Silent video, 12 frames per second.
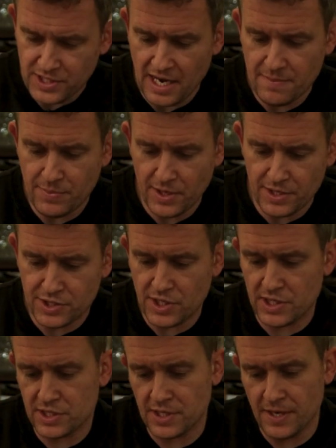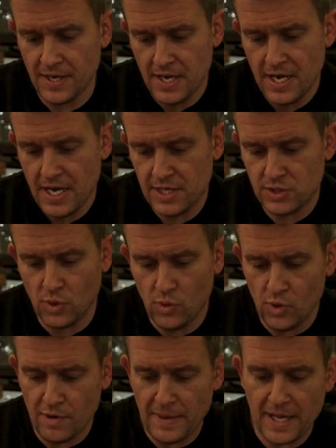to gain purchase, it's
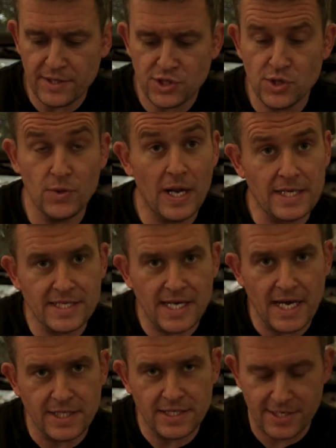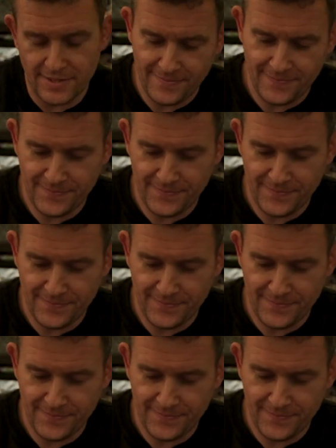all about the shoelace test.